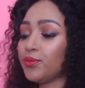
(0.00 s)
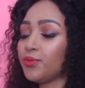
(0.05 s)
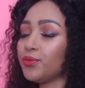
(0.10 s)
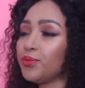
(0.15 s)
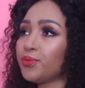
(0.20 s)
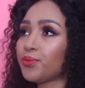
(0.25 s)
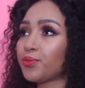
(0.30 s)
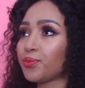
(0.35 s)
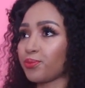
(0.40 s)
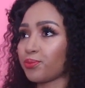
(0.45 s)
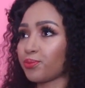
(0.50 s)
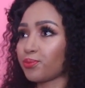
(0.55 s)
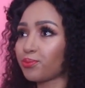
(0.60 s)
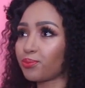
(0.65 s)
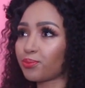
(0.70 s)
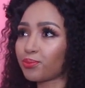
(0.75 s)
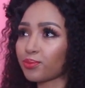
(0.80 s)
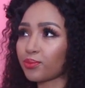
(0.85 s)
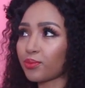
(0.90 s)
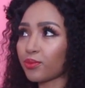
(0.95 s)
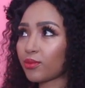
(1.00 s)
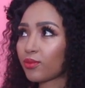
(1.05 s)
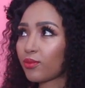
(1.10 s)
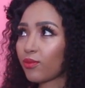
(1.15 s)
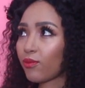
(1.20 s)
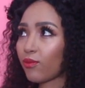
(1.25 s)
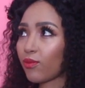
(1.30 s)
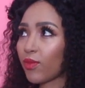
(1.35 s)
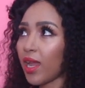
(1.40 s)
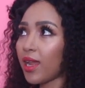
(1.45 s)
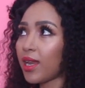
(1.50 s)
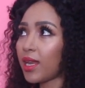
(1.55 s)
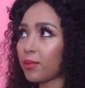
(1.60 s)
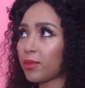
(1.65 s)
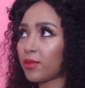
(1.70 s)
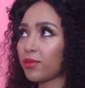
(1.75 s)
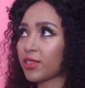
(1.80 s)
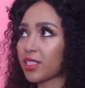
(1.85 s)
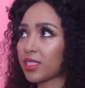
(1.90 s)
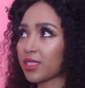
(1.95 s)
Let
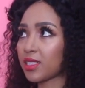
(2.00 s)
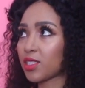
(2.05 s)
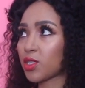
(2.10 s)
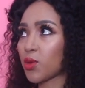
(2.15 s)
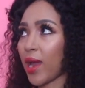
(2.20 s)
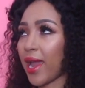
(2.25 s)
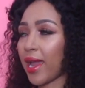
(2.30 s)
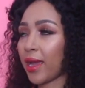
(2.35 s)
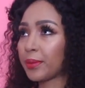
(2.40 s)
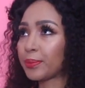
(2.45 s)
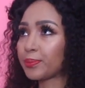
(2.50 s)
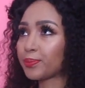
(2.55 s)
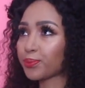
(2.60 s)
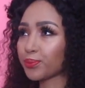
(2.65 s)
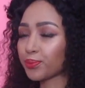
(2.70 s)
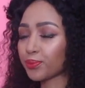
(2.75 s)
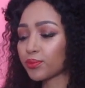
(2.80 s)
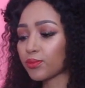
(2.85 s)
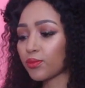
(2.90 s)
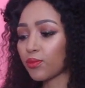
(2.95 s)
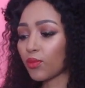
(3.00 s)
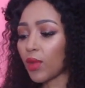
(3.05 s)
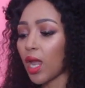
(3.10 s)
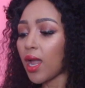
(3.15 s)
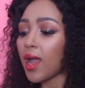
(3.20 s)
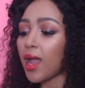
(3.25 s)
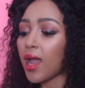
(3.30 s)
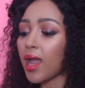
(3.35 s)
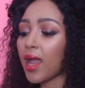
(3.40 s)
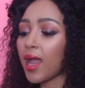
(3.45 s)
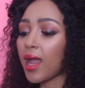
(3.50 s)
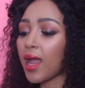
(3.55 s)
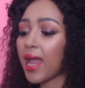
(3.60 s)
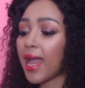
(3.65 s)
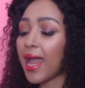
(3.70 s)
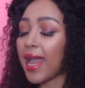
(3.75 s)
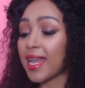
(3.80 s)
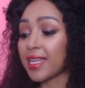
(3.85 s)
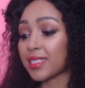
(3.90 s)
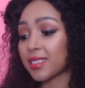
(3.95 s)
me fix the twang.
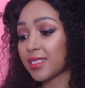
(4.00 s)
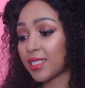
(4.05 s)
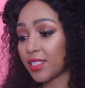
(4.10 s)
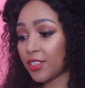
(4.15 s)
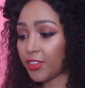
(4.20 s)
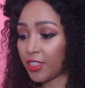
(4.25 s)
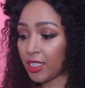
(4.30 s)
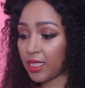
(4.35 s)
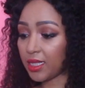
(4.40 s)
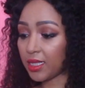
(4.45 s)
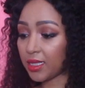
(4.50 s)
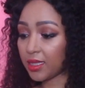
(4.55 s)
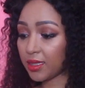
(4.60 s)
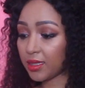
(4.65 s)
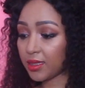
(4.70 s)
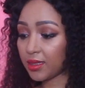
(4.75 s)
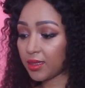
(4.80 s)
Hey Siri.